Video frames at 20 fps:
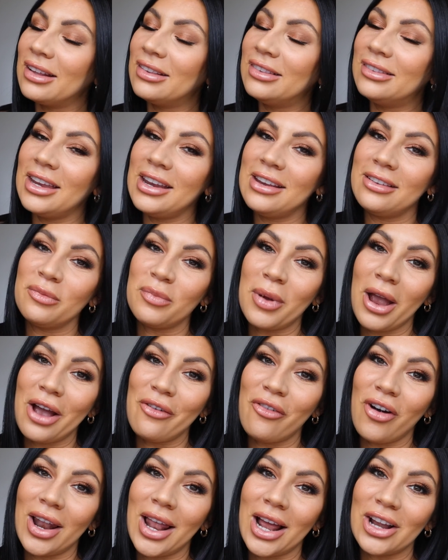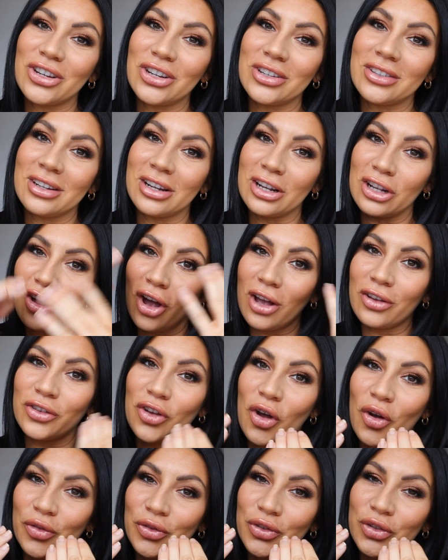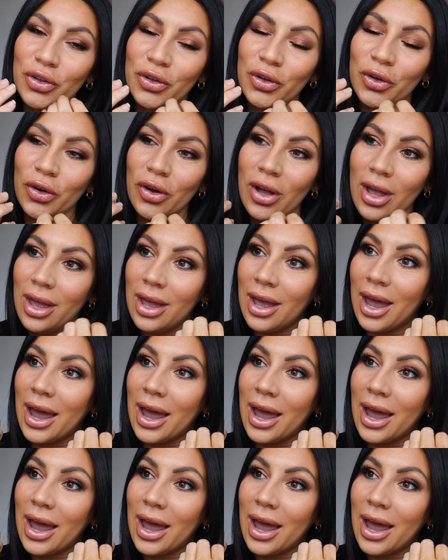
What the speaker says: a decent pair of eyelashes and a nice contour,